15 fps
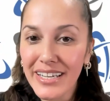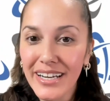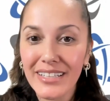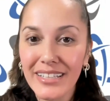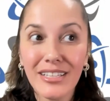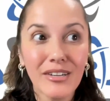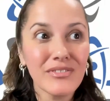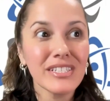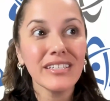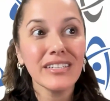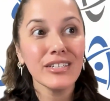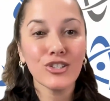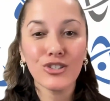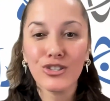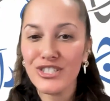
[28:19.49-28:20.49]
and I'd love to
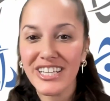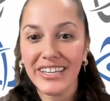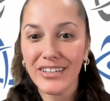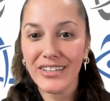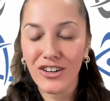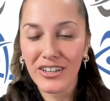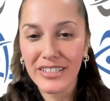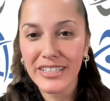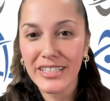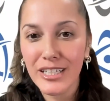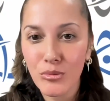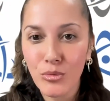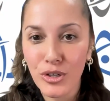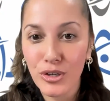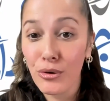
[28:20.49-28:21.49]
get your take on it
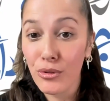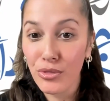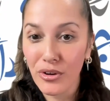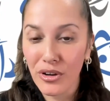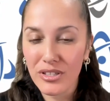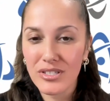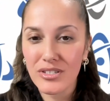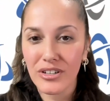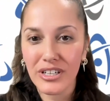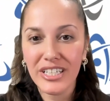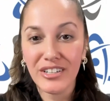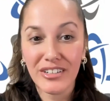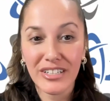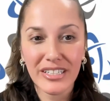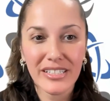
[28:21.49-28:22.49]
and what your thoughts are
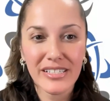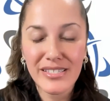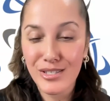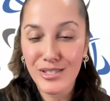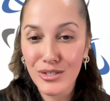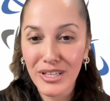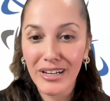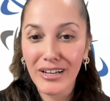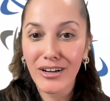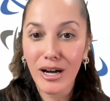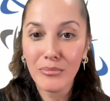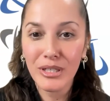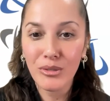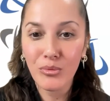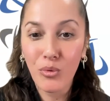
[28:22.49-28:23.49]
hearing this. And so that
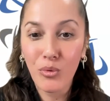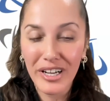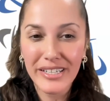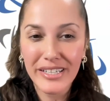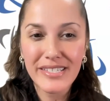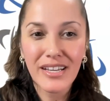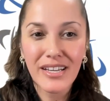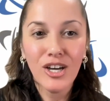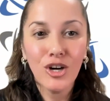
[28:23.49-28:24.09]
comment was,